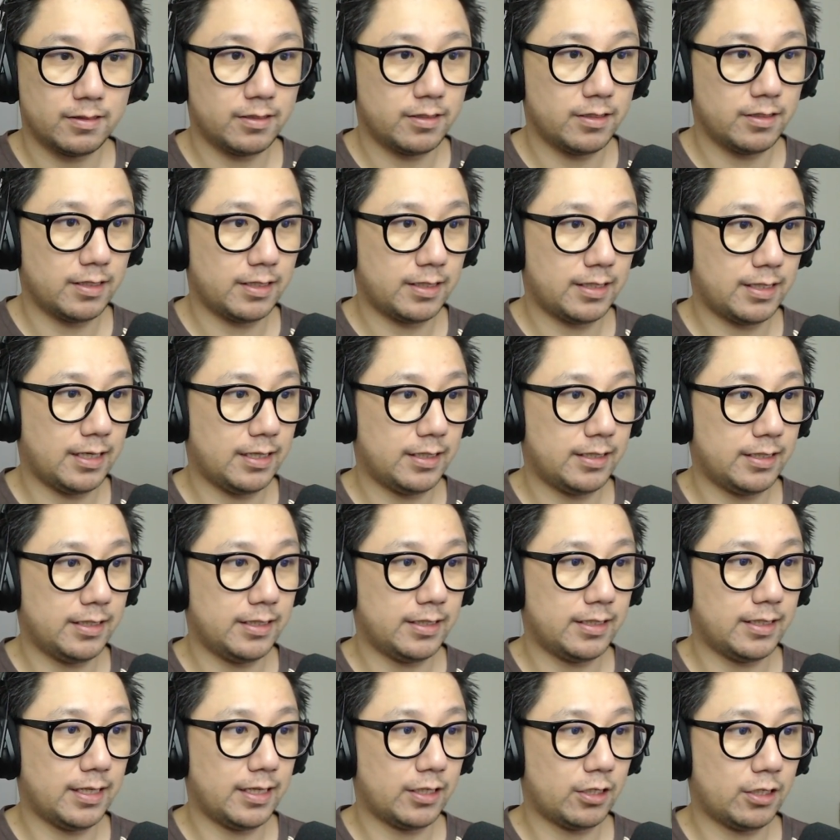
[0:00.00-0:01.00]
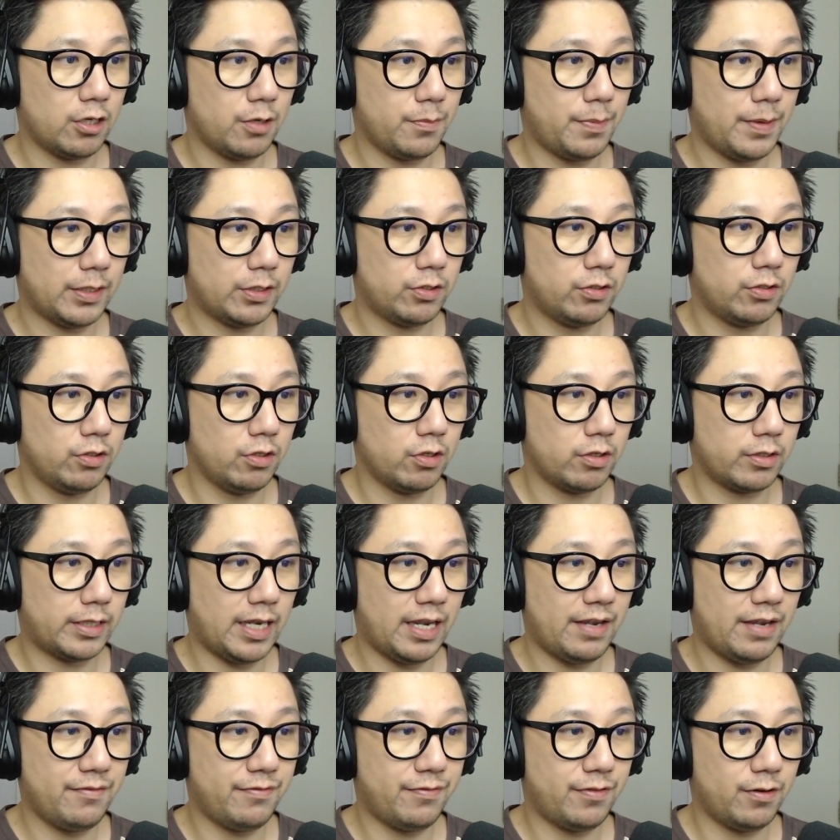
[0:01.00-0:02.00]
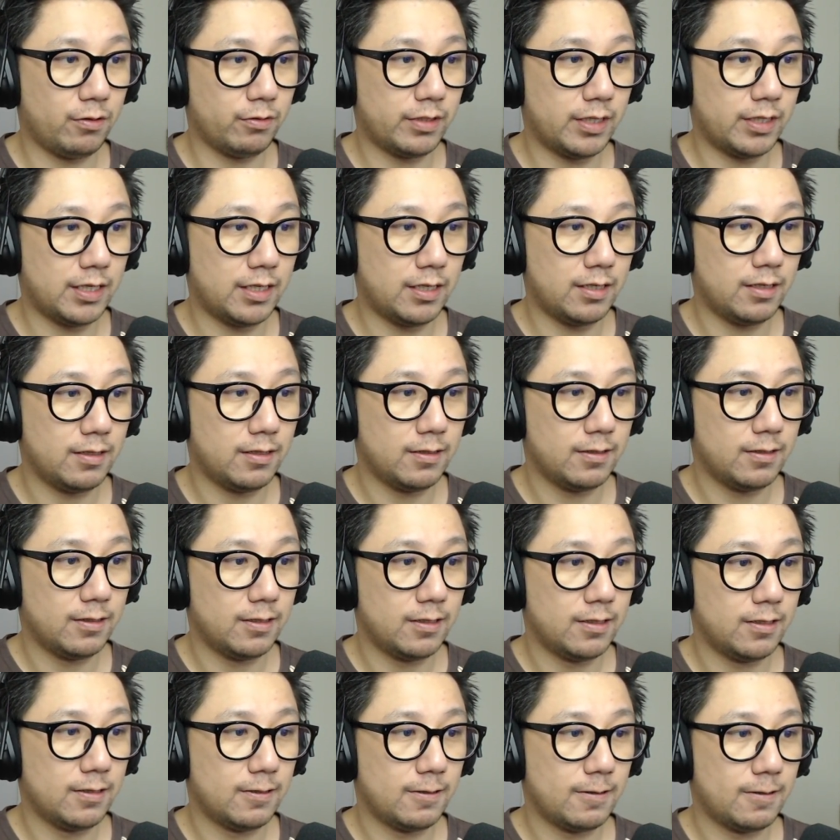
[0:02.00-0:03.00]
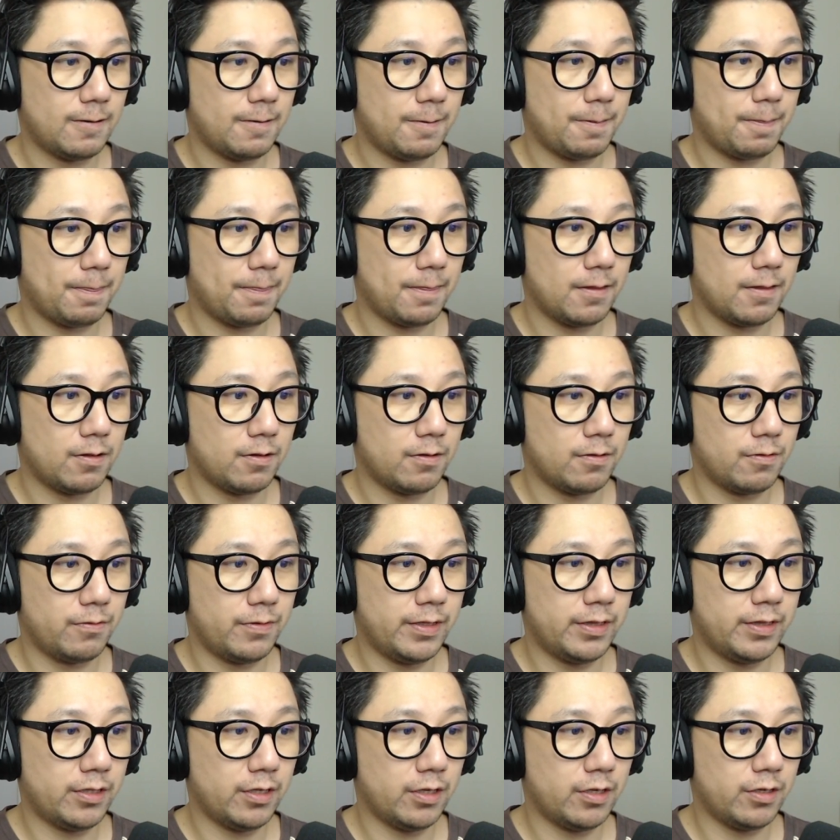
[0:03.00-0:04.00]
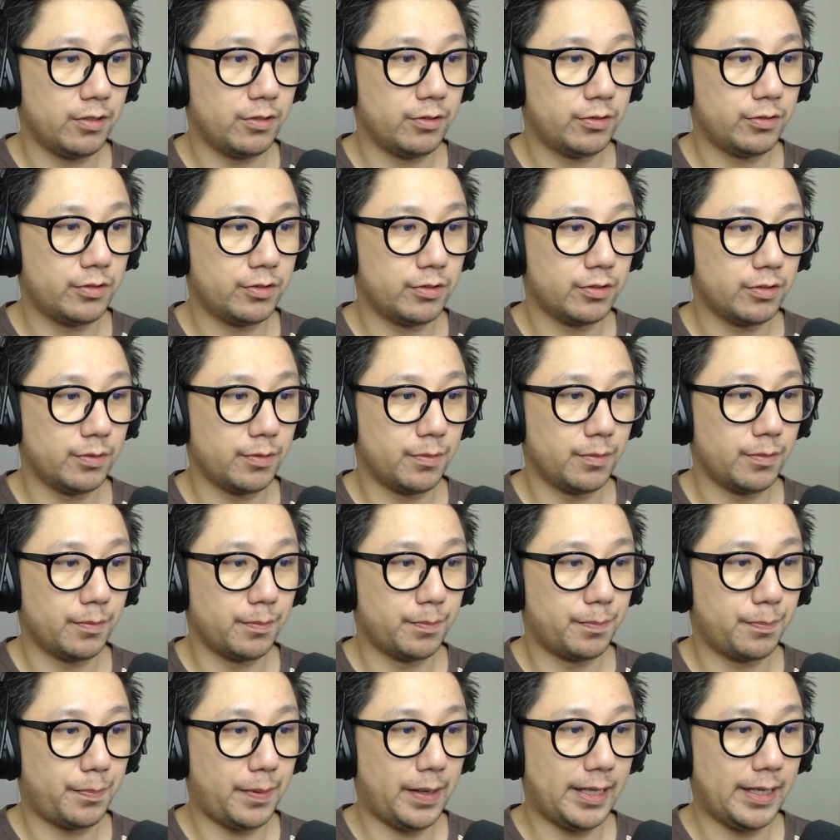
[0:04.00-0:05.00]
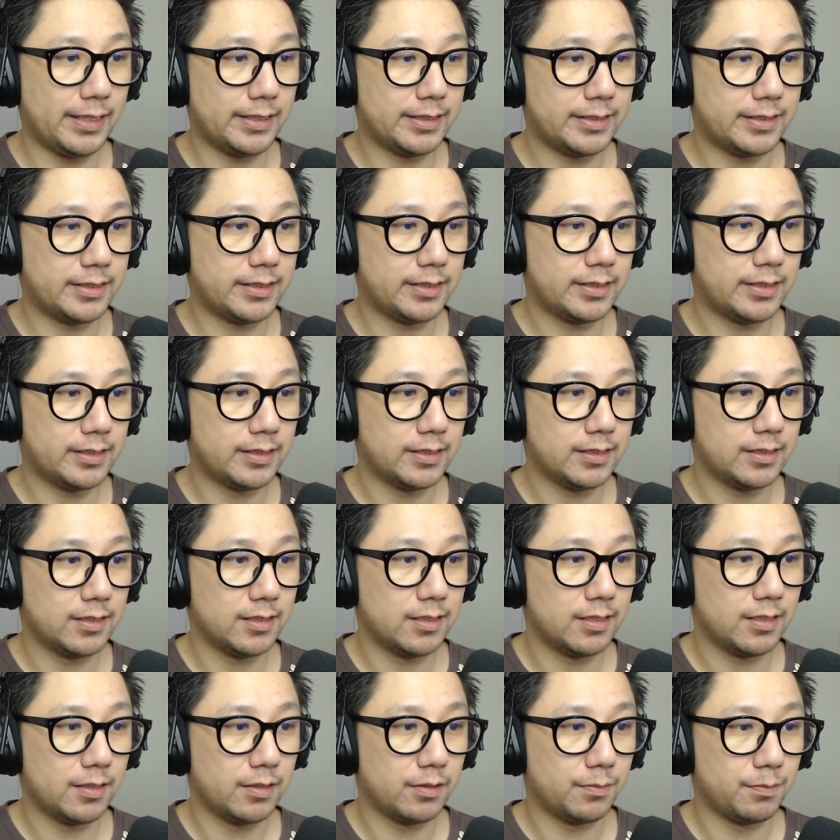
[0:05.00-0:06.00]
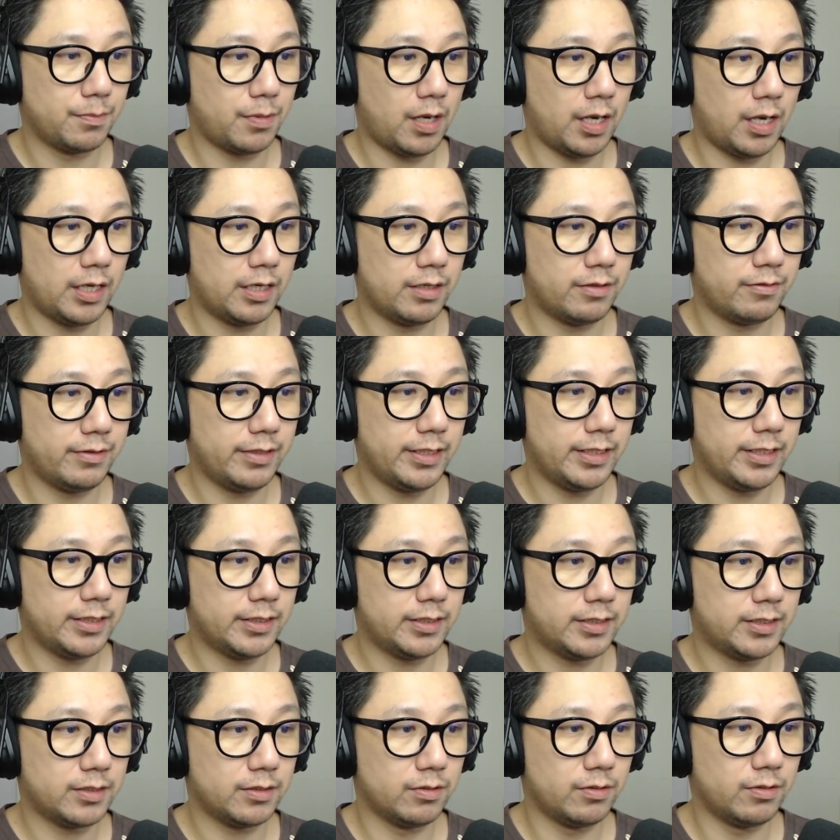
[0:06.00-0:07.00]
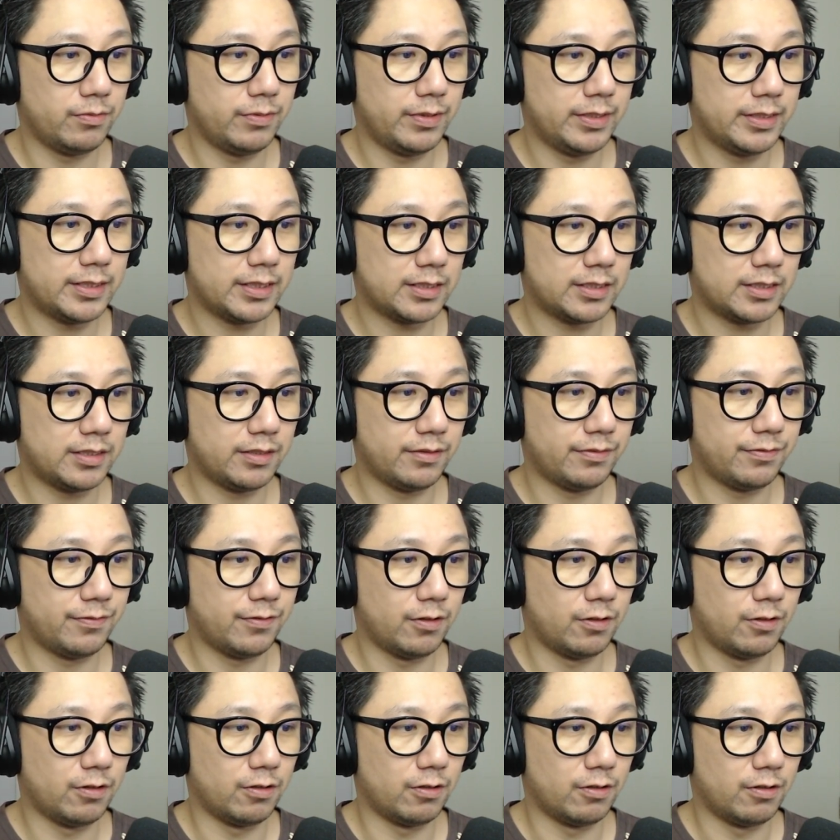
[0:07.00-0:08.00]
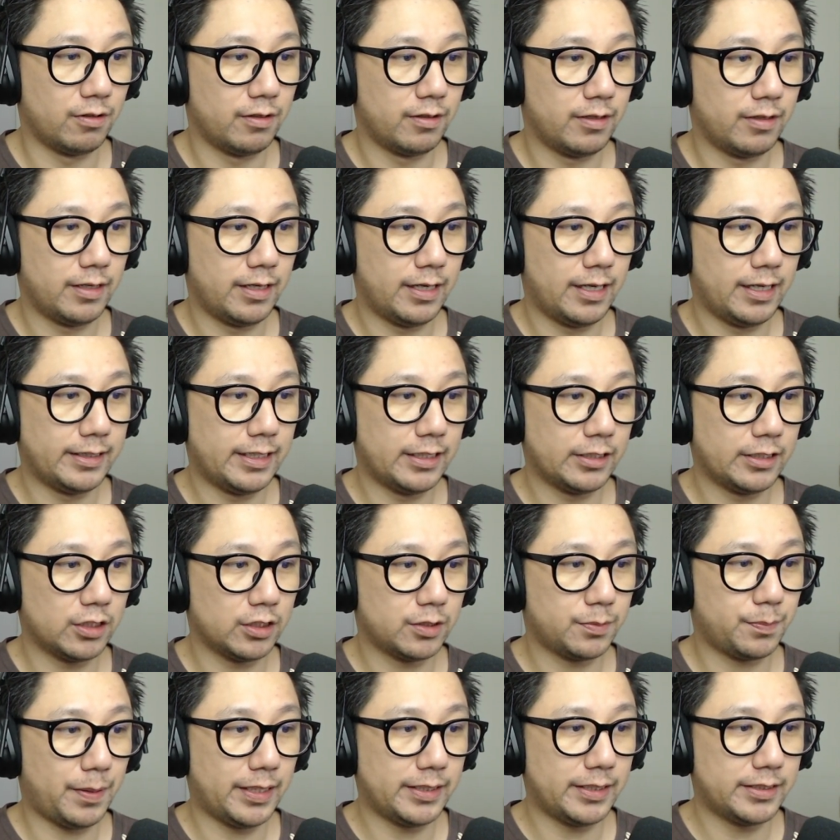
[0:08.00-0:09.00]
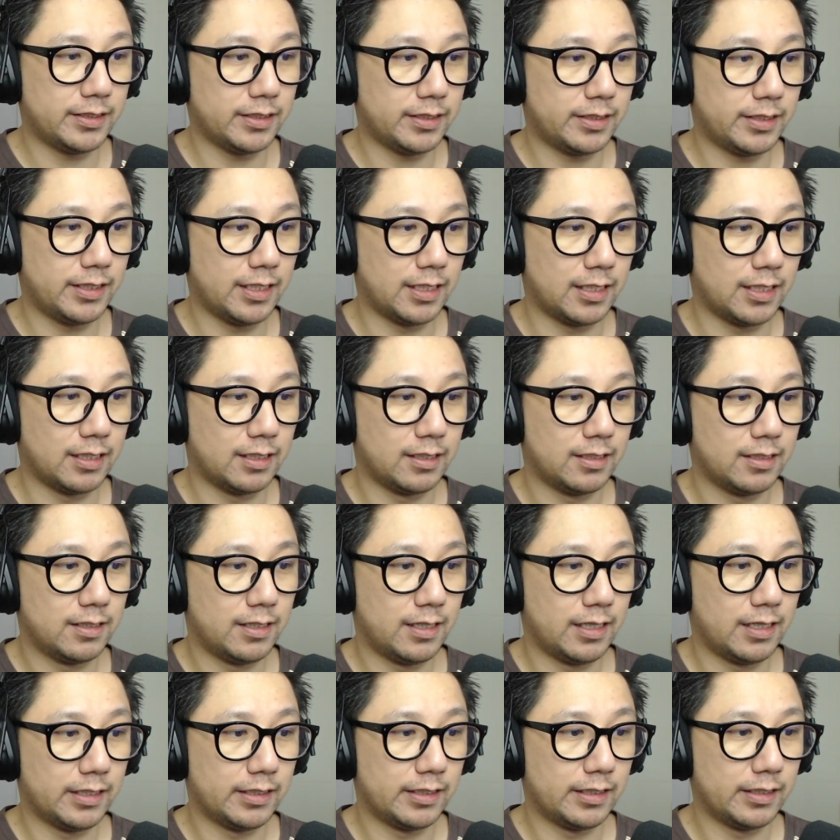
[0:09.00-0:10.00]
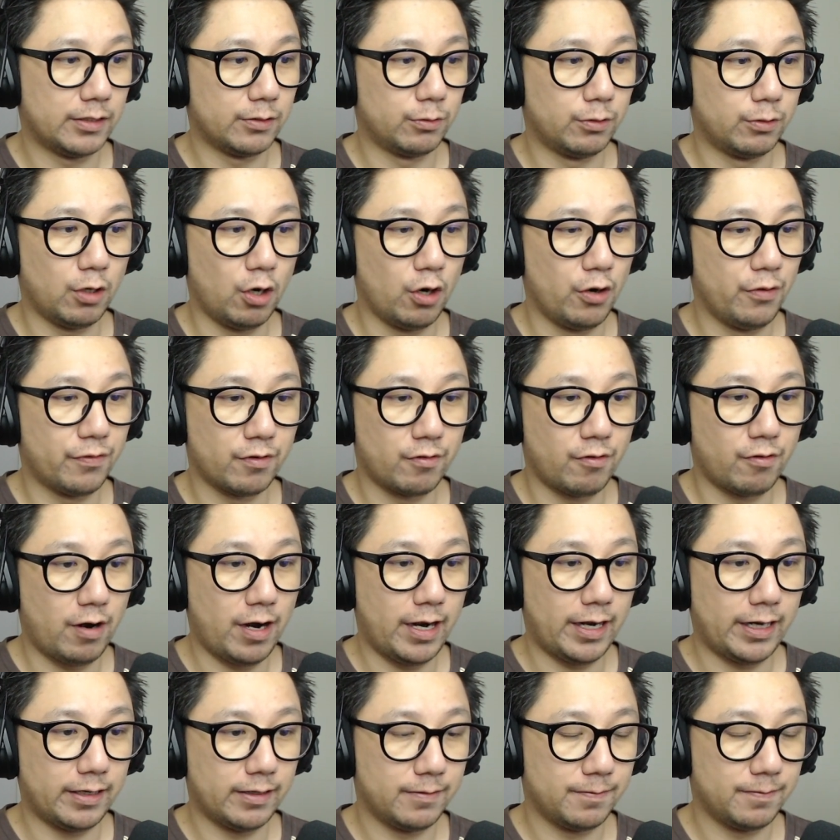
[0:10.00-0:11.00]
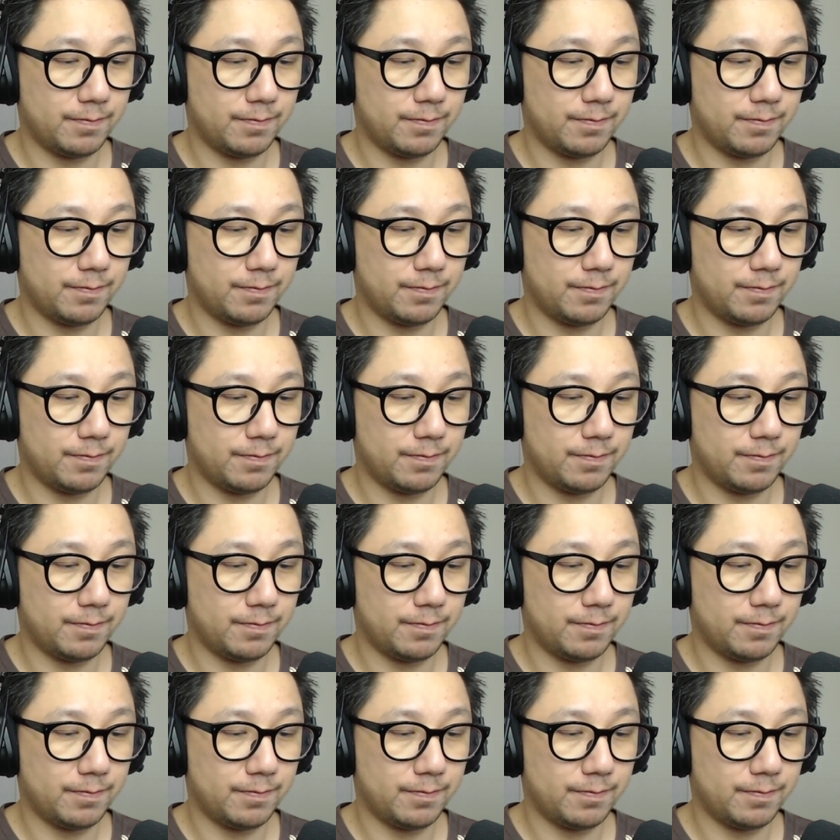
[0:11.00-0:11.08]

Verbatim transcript: Going to cut it and go back to your game folder. Windows, Bates, binaries, Win64. And then just paste it here. It will overwrite.